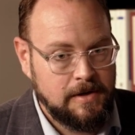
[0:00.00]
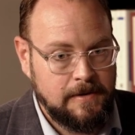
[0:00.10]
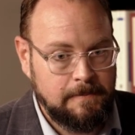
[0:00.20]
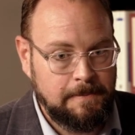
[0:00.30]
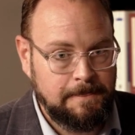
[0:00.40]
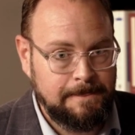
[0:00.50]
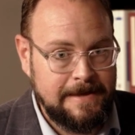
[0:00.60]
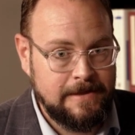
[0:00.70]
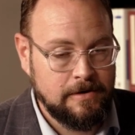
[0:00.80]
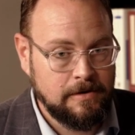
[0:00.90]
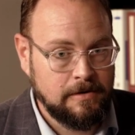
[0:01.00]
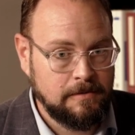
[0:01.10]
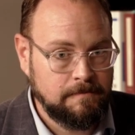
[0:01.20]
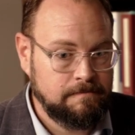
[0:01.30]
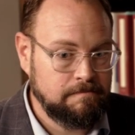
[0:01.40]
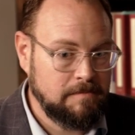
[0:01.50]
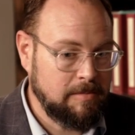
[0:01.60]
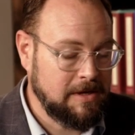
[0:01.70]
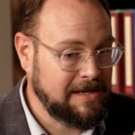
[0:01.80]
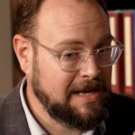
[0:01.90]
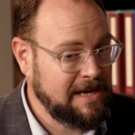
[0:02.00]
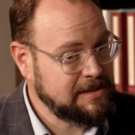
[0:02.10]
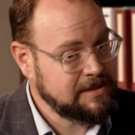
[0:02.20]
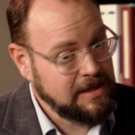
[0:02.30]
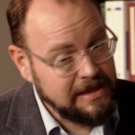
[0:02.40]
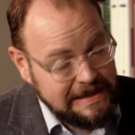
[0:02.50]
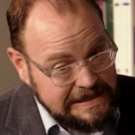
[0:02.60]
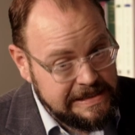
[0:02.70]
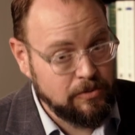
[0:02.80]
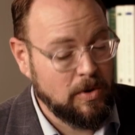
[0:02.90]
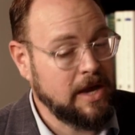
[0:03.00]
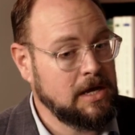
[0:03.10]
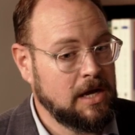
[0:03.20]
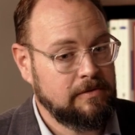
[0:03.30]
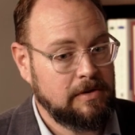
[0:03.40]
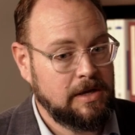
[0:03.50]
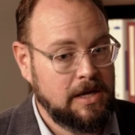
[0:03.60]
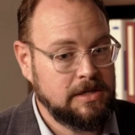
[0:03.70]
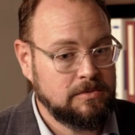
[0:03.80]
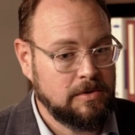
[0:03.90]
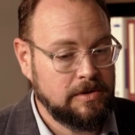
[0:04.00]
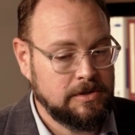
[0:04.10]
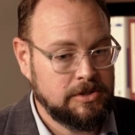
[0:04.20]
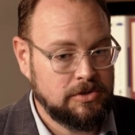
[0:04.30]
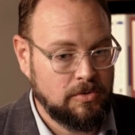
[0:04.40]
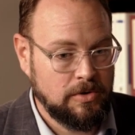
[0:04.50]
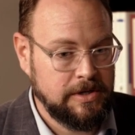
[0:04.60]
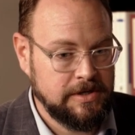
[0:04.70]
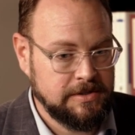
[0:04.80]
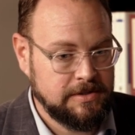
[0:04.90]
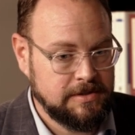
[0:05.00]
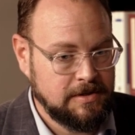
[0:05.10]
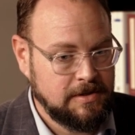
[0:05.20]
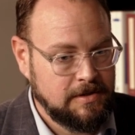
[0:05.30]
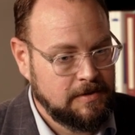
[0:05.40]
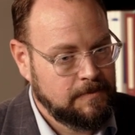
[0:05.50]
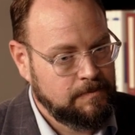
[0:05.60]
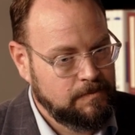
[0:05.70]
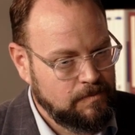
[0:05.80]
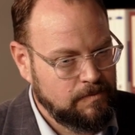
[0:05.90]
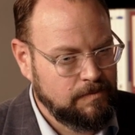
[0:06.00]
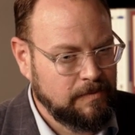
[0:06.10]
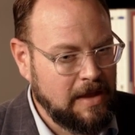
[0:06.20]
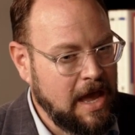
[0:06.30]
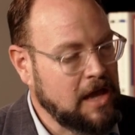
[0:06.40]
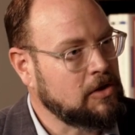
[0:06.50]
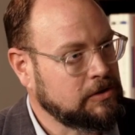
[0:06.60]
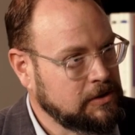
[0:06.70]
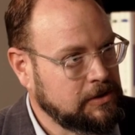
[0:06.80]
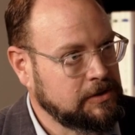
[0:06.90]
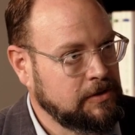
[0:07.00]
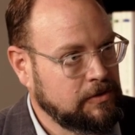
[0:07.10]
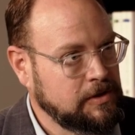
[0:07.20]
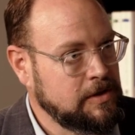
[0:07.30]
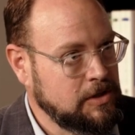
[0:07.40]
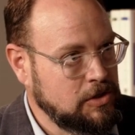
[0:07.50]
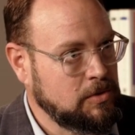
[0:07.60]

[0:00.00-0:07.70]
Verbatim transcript: Um, either maybe in a case like an N.T. Wright kind of a case where the story is mm, angled a little differently than you